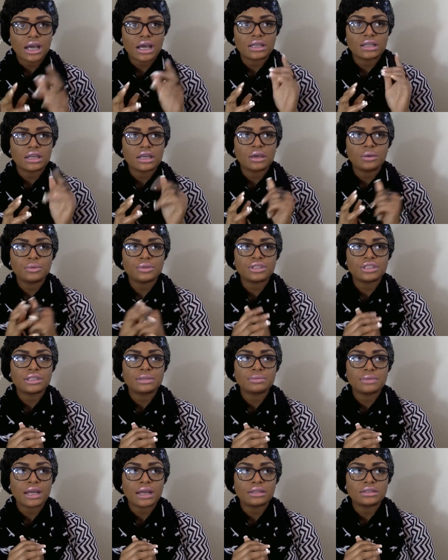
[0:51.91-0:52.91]
I think it was
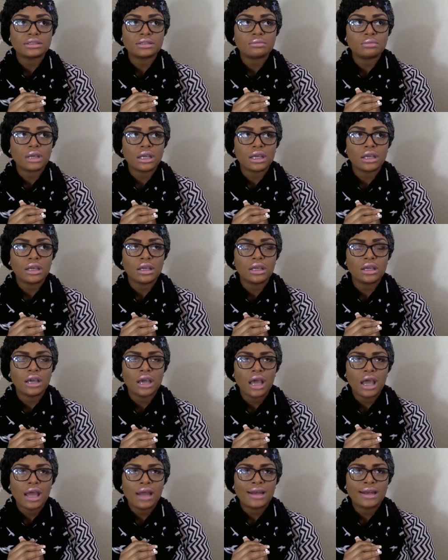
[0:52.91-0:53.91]
shipped out to me
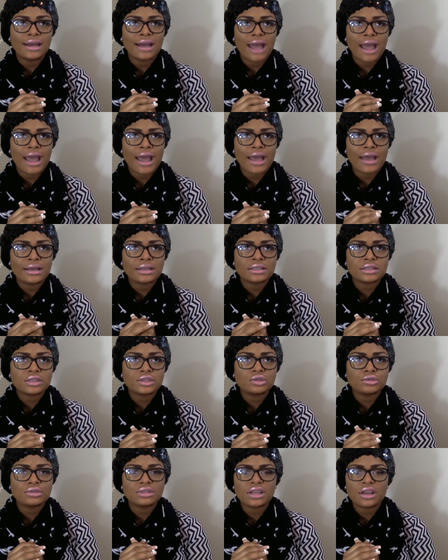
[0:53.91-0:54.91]
last
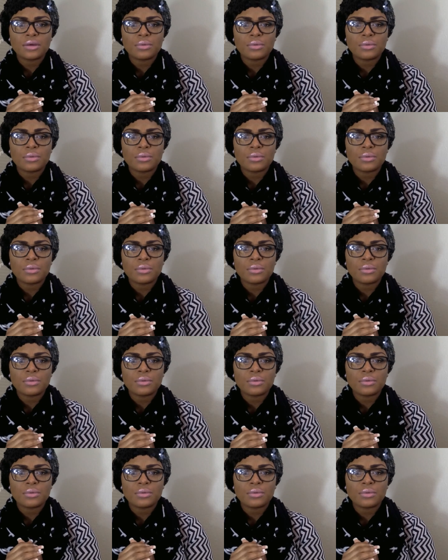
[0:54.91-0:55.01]
Tuesday